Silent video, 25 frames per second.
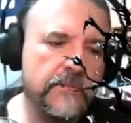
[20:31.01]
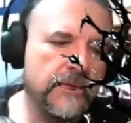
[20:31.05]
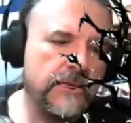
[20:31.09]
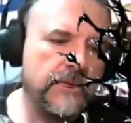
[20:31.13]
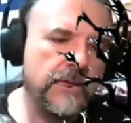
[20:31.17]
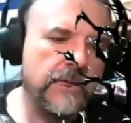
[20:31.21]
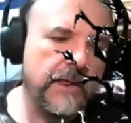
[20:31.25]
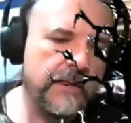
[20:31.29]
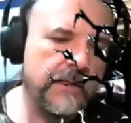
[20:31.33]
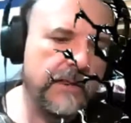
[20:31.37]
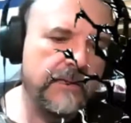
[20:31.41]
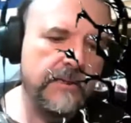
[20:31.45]

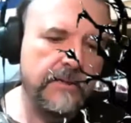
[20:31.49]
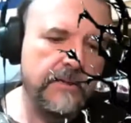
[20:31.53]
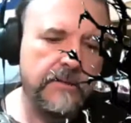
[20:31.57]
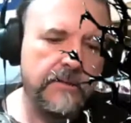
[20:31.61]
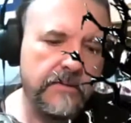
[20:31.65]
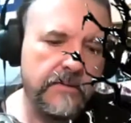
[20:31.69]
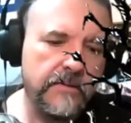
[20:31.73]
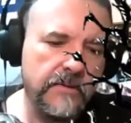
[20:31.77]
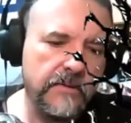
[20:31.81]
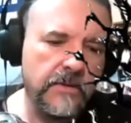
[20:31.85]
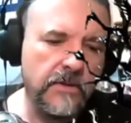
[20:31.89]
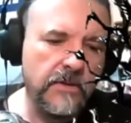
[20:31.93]
tried to
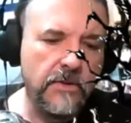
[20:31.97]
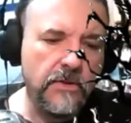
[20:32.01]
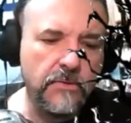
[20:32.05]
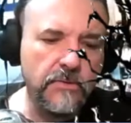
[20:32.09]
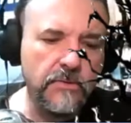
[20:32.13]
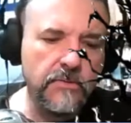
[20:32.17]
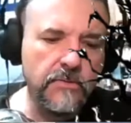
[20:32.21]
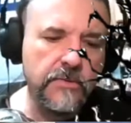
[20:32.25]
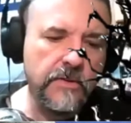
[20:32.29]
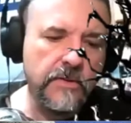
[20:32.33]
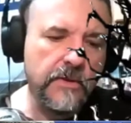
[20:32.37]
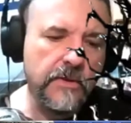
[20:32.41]
to
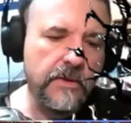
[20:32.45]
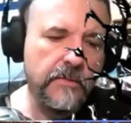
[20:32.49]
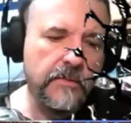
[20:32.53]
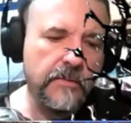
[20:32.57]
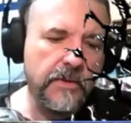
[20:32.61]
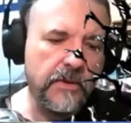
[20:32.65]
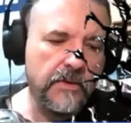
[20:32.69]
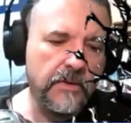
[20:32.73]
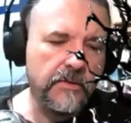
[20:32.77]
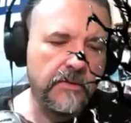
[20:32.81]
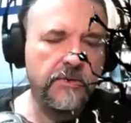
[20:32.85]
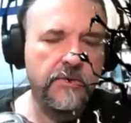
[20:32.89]
use them,
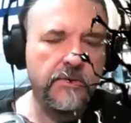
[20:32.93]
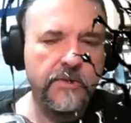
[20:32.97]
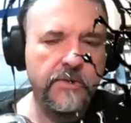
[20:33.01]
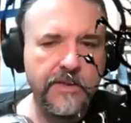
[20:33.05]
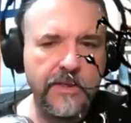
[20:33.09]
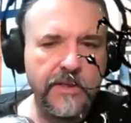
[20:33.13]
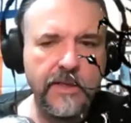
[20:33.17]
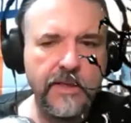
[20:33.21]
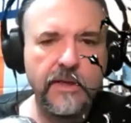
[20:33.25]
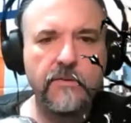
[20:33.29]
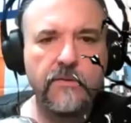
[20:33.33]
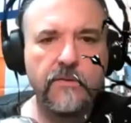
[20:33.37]
and you're
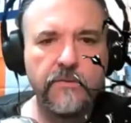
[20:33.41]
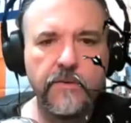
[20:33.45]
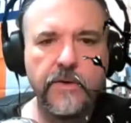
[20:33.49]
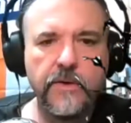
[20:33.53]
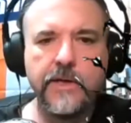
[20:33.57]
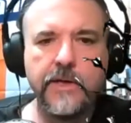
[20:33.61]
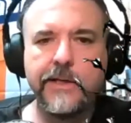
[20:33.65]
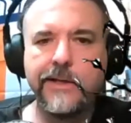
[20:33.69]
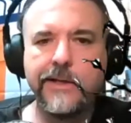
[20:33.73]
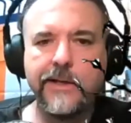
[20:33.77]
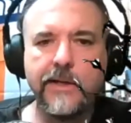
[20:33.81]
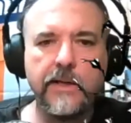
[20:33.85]
just now
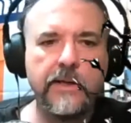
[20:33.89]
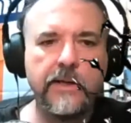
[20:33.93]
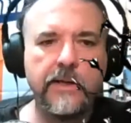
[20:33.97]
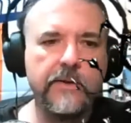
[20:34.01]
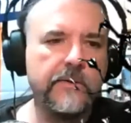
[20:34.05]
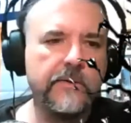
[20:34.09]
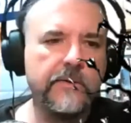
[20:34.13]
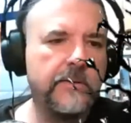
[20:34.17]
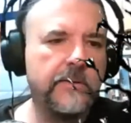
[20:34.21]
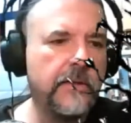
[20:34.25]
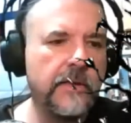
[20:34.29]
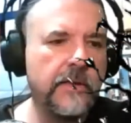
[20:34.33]
finding
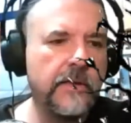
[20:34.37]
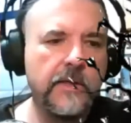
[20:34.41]
out.